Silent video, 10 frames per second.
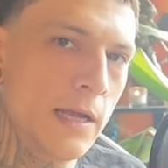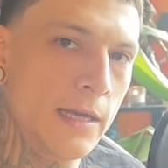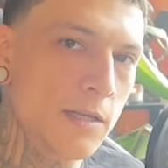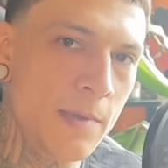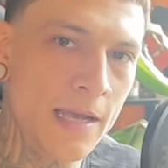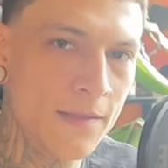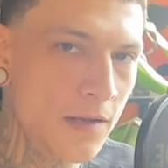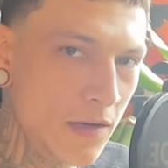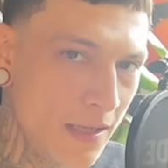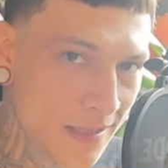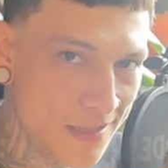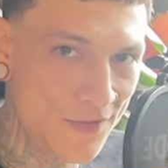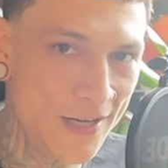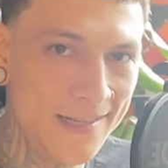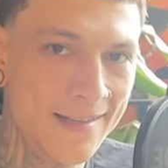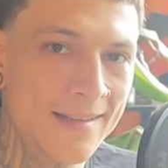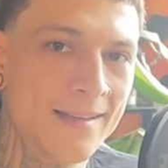Hanged Man, there it is, right?